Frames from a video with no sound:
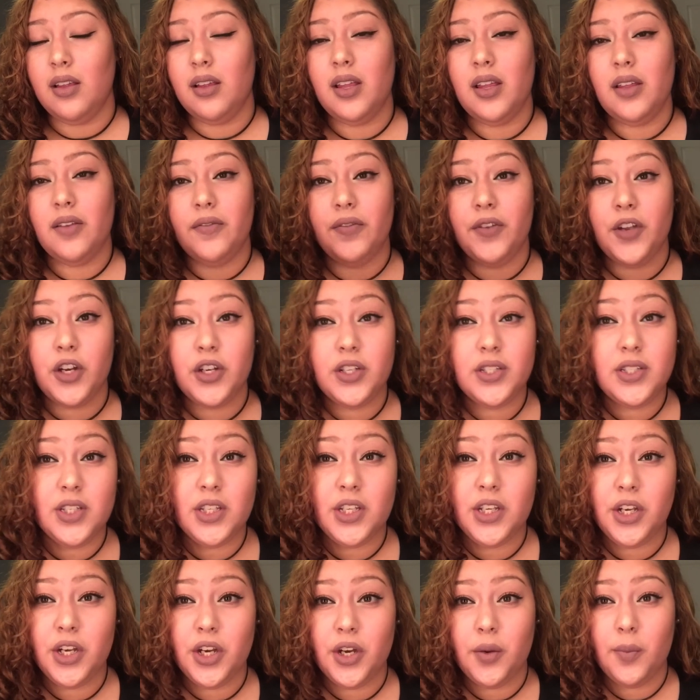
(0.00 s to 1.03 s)
If you're
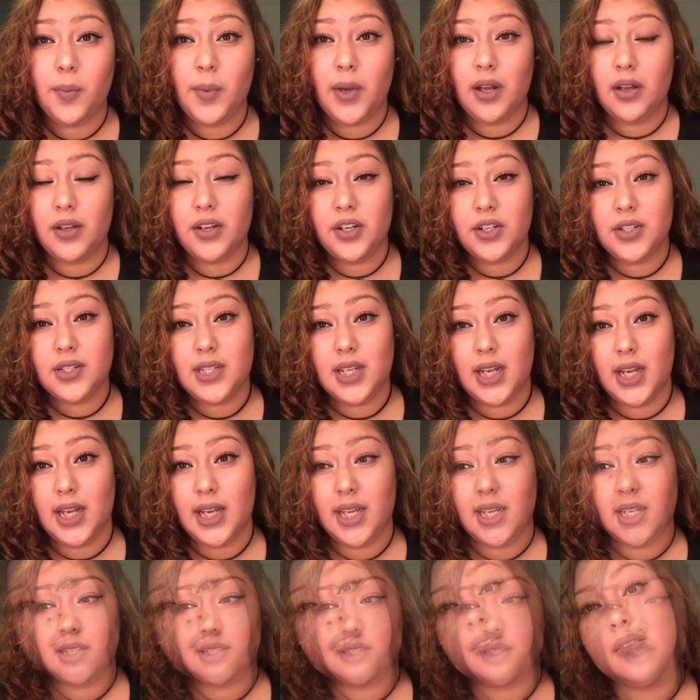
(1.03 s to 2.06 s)
insecure about your
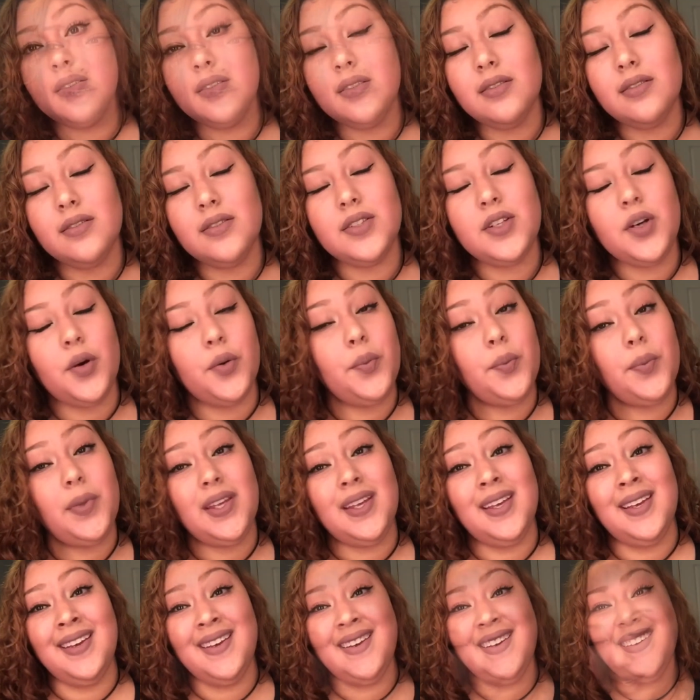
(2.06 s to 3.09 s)
size, don't
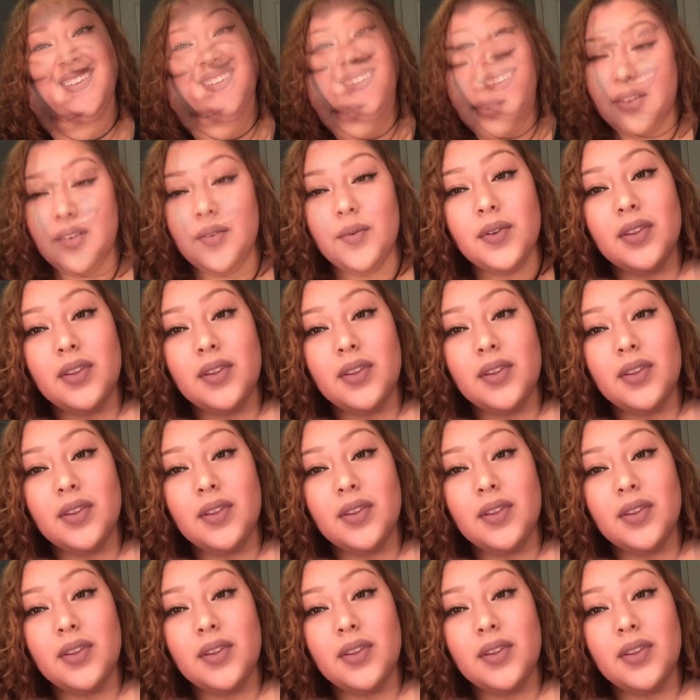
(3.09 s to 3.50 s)
be. I don't know